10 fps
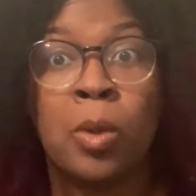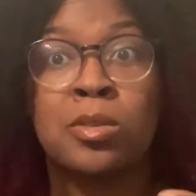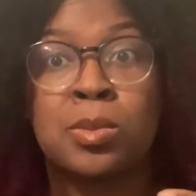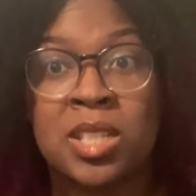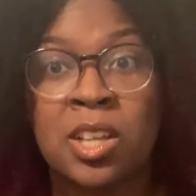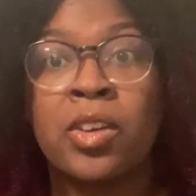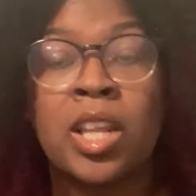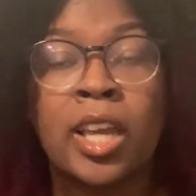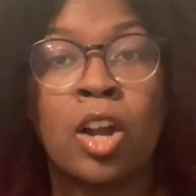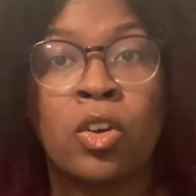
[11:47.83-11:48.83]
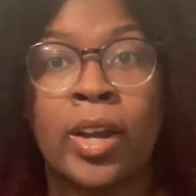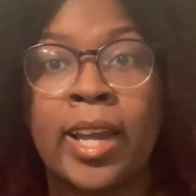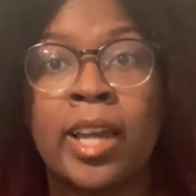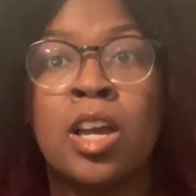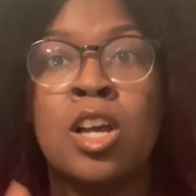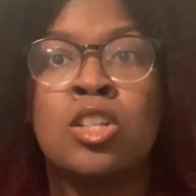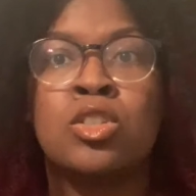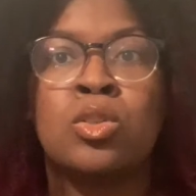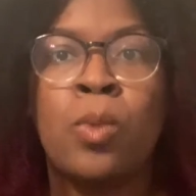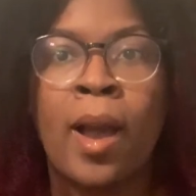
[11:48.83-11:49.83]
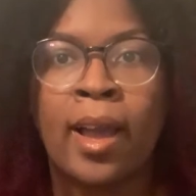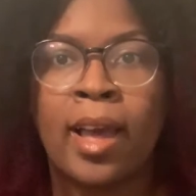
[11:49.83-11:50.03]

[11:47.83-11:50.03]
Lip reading: specifically agreeing to